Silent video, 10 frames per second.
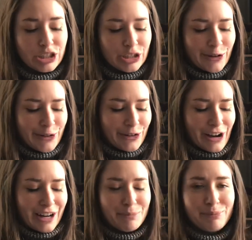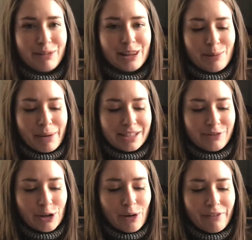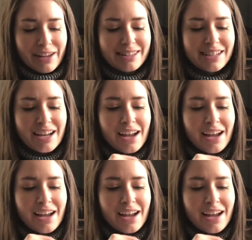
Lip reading: so you're not gonna get the best view of it.